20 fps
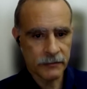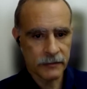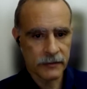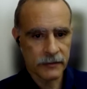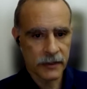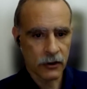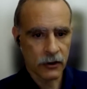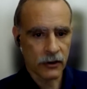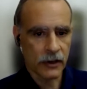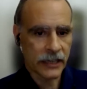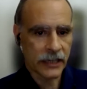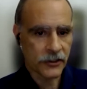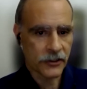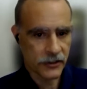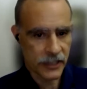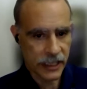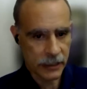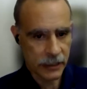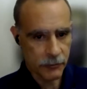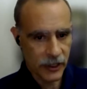or I should
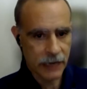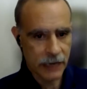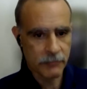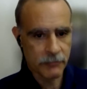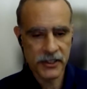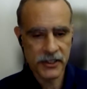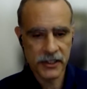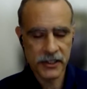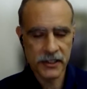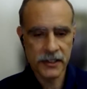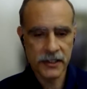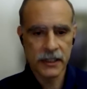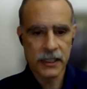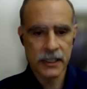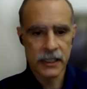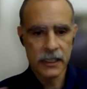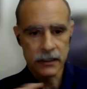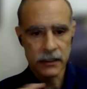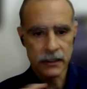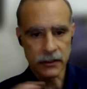say hippocampuses,
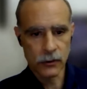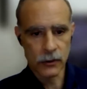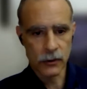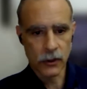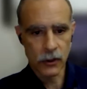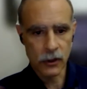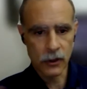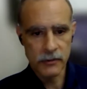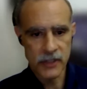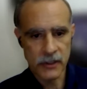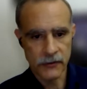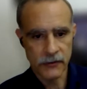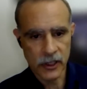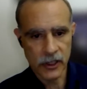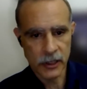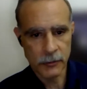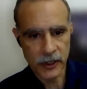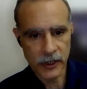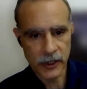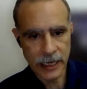the two lobes of your
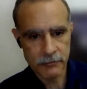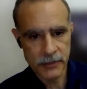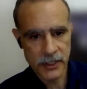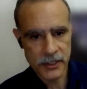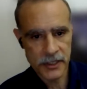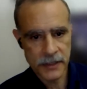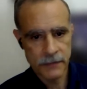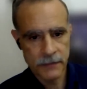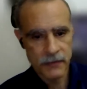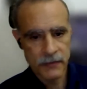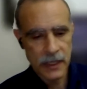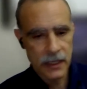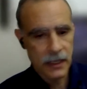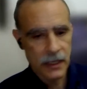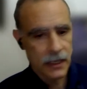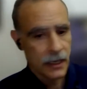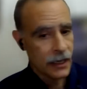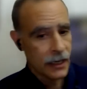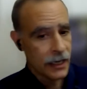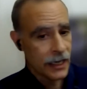hippocampus.
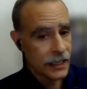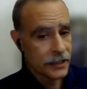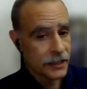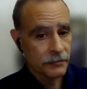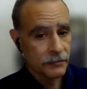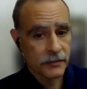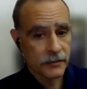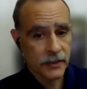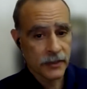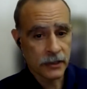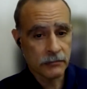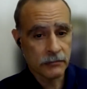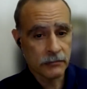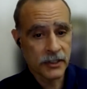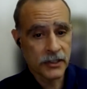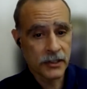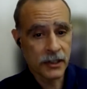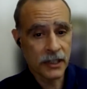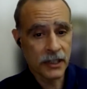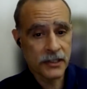And it's
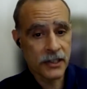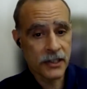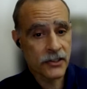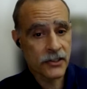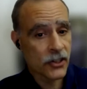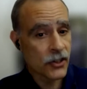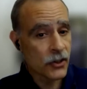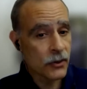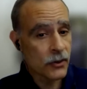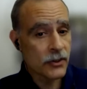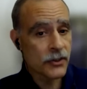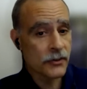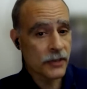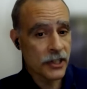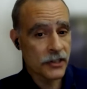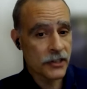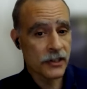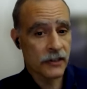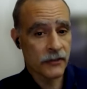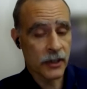not such a huge
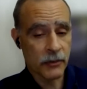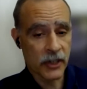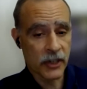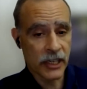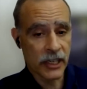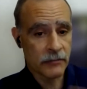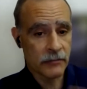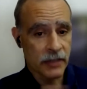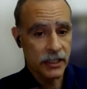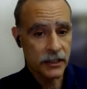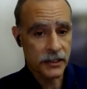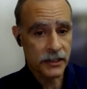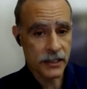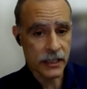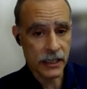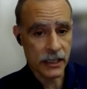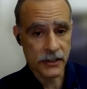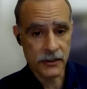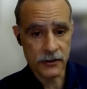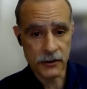region of your brain, but it's
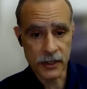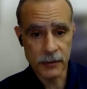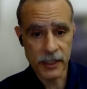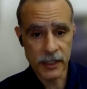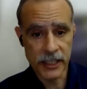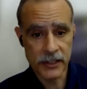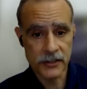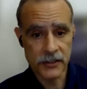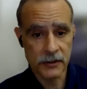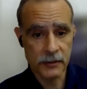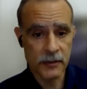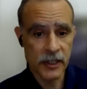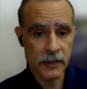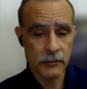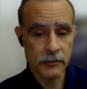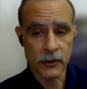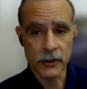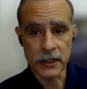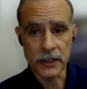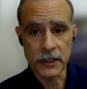extremely, extremely
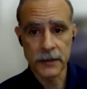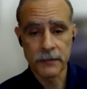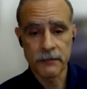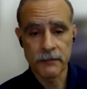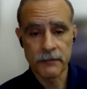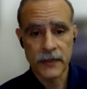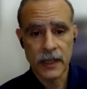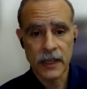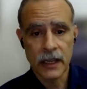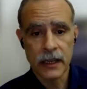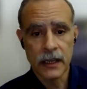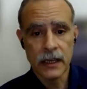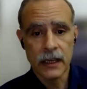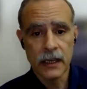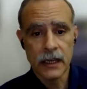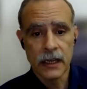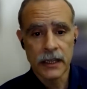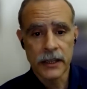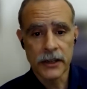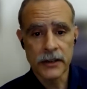important.
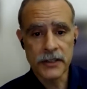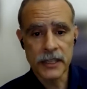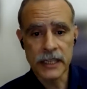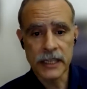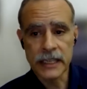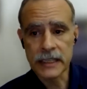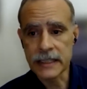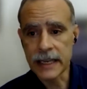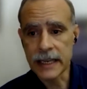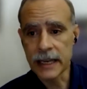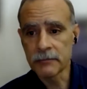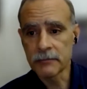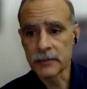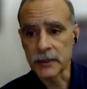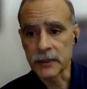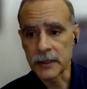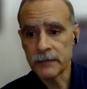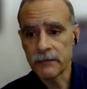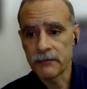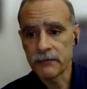Here's an
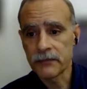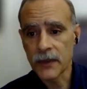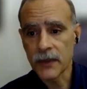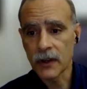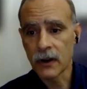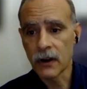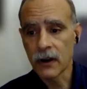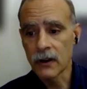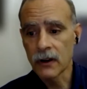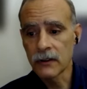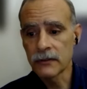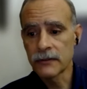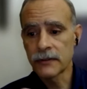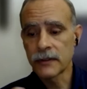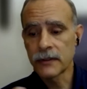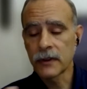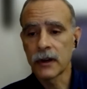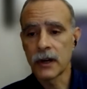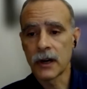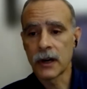example of
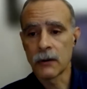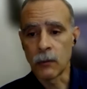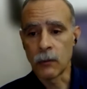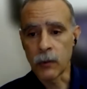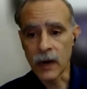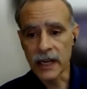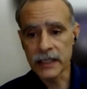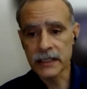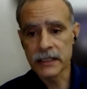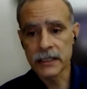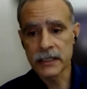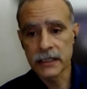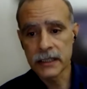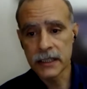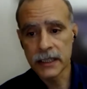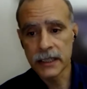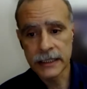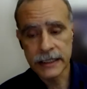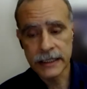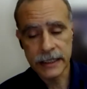what
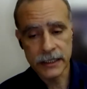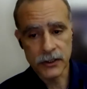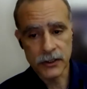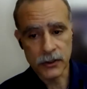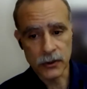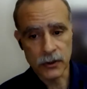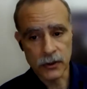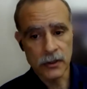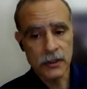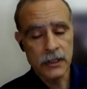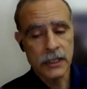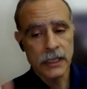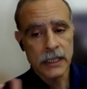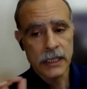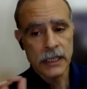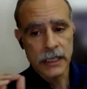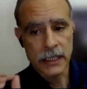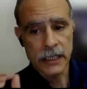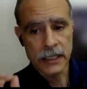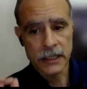it can do
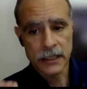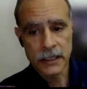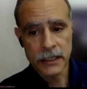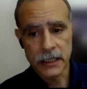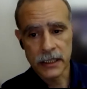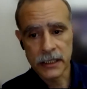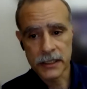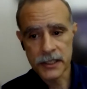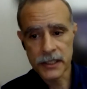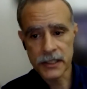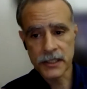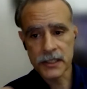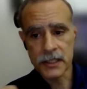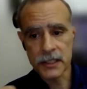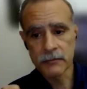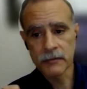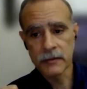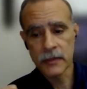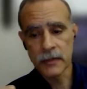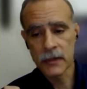in a
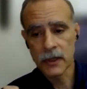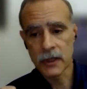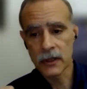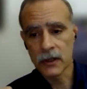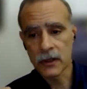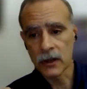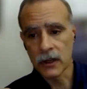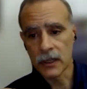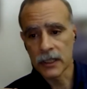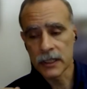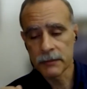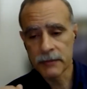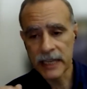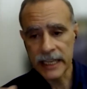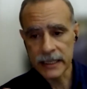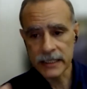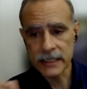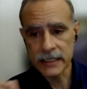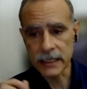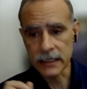system called
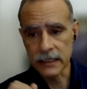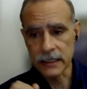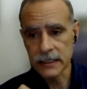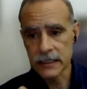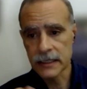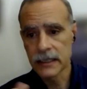place cells